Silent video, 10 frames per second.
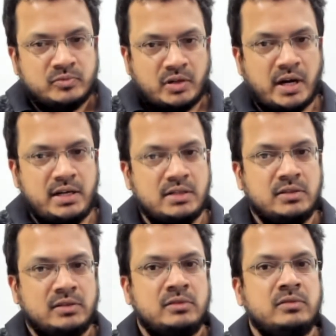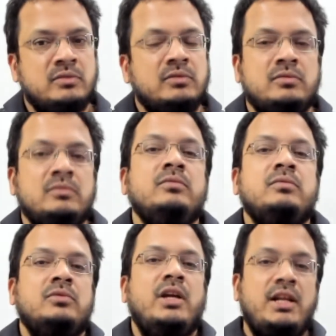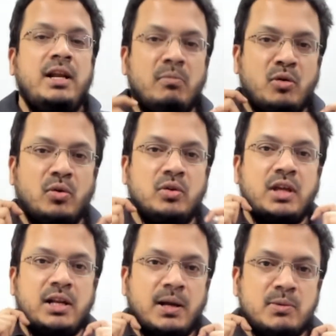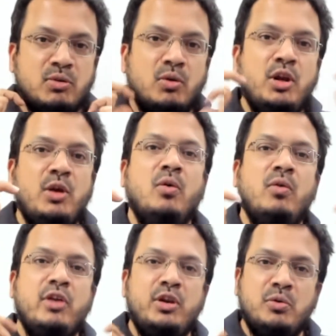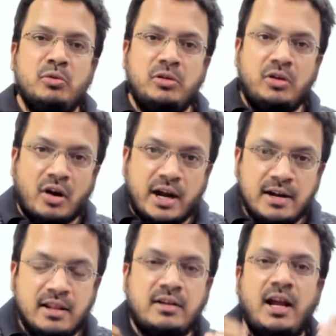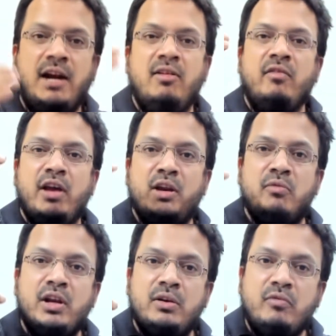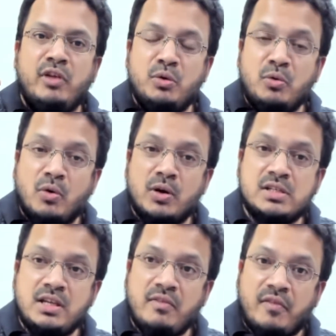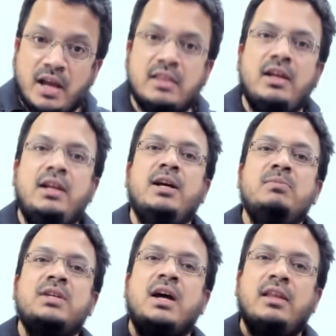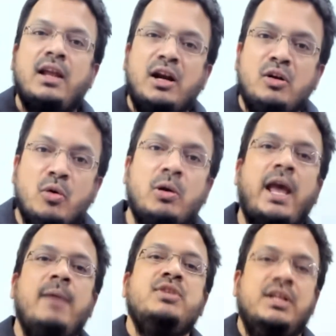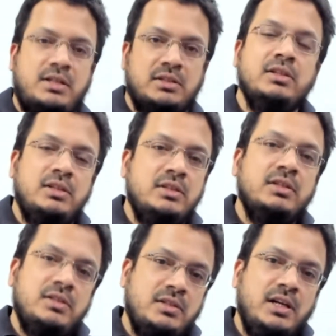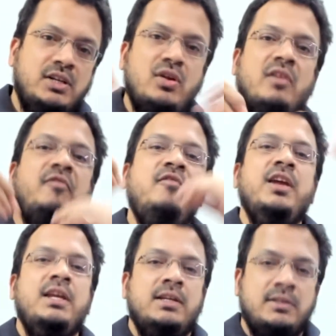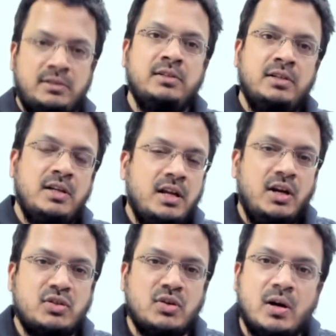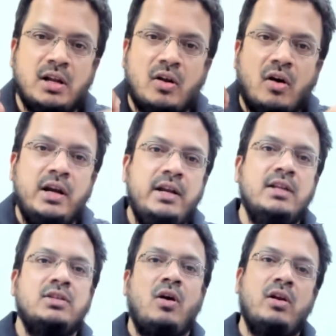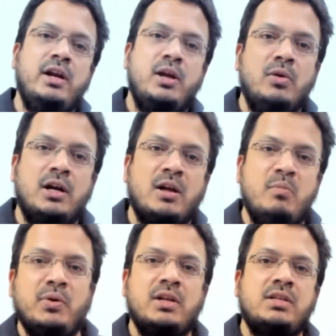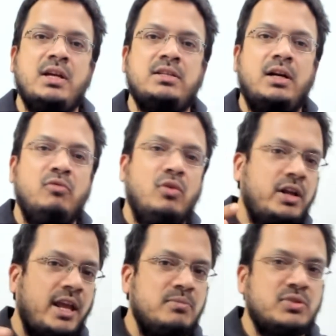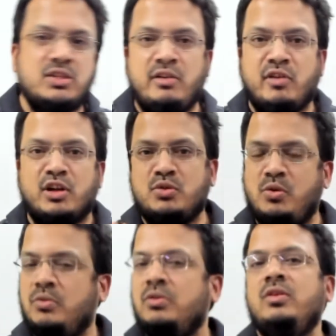Right? Incomes will only go when you ride the tailwind, when you go and see where the incomes are there and go capture it. It's not free. It's not that all Indians are already good at computer science and world came searching for us. No.